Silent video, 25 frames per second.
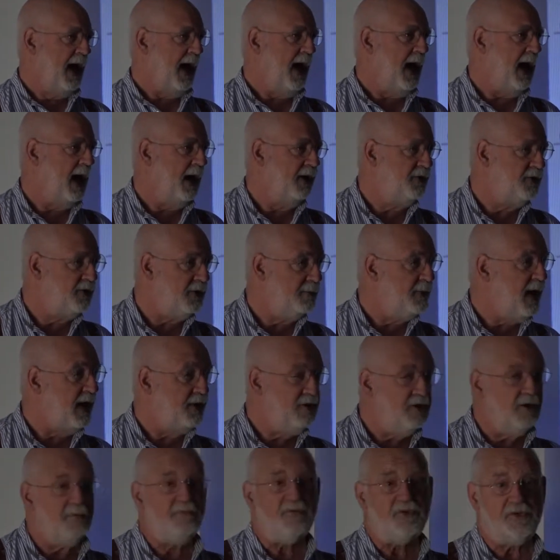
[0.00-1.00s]
And the
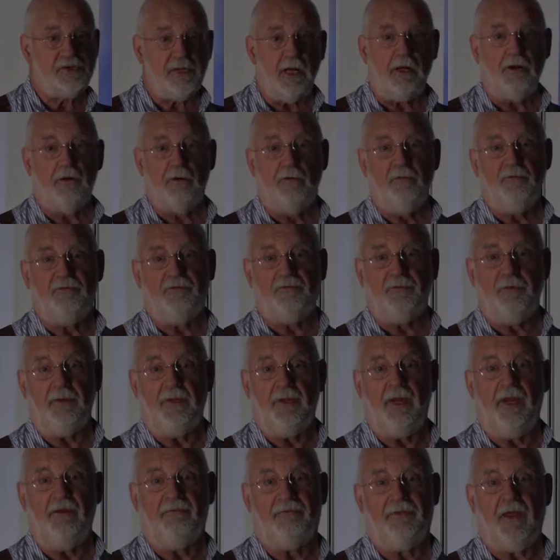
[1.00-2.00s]
men
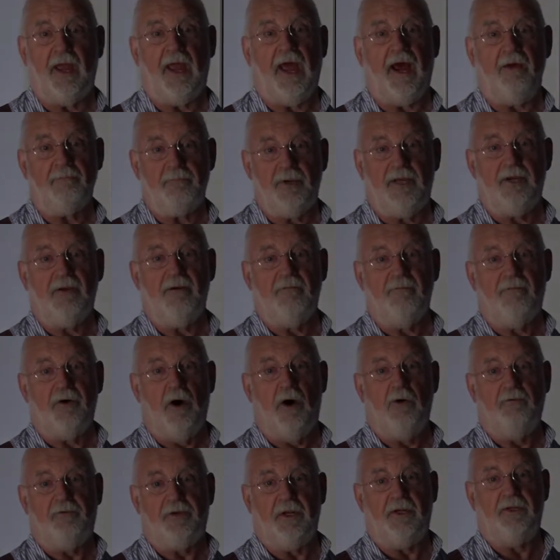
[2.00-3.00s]
themselves, if they have been
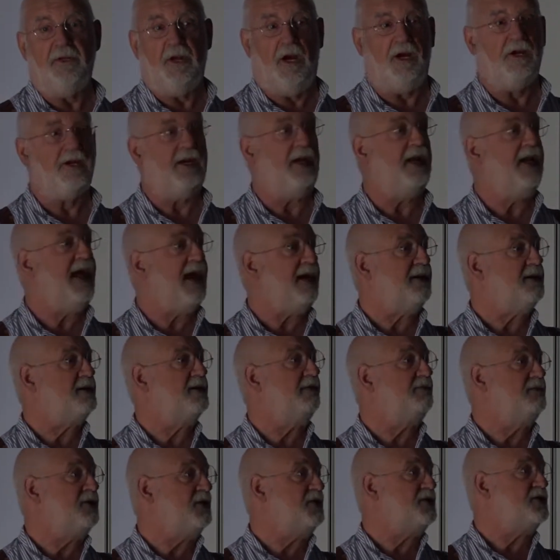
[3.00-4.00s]
involved in a
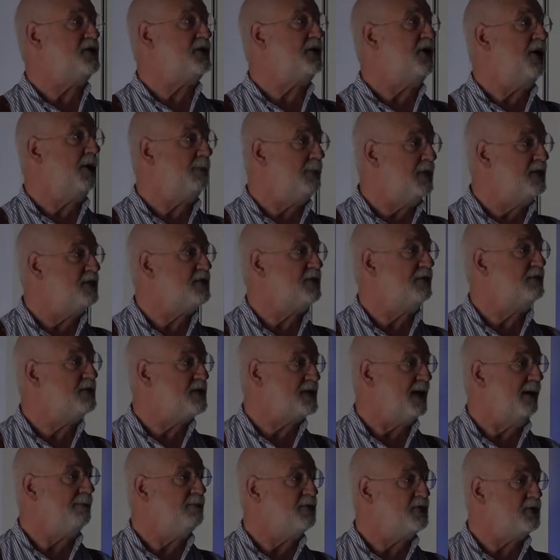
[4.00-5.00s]
collective disturbance of
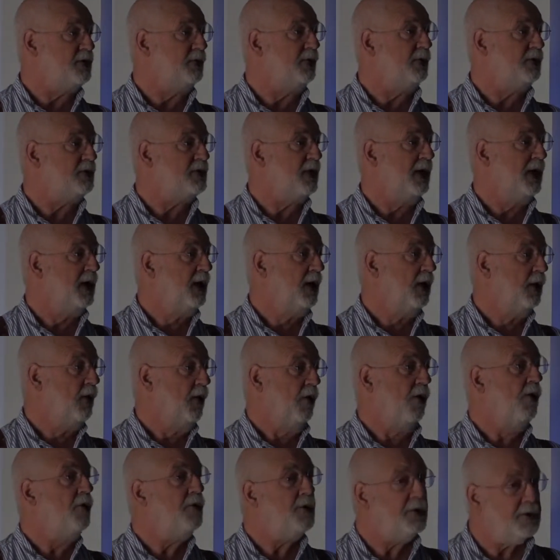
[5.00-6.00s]
some sort,
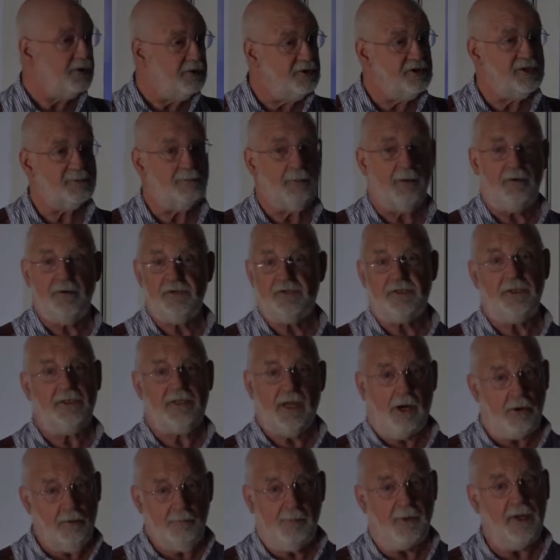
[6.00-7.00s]
or a conspiracy,
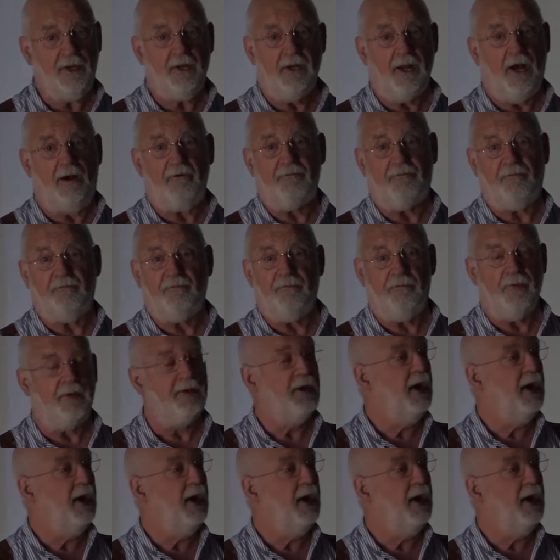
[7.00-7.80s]
that would be enough,